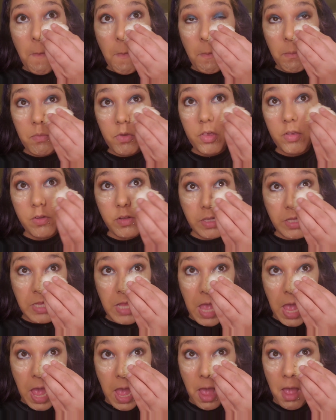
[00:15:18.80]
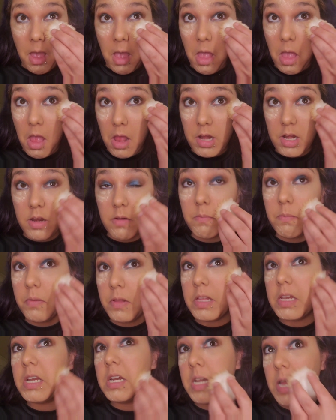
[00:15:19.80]
use that to
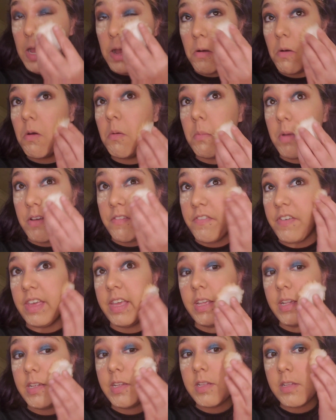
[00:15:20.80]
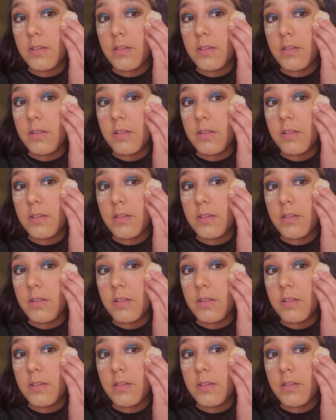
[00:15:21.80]
blend it out on my face.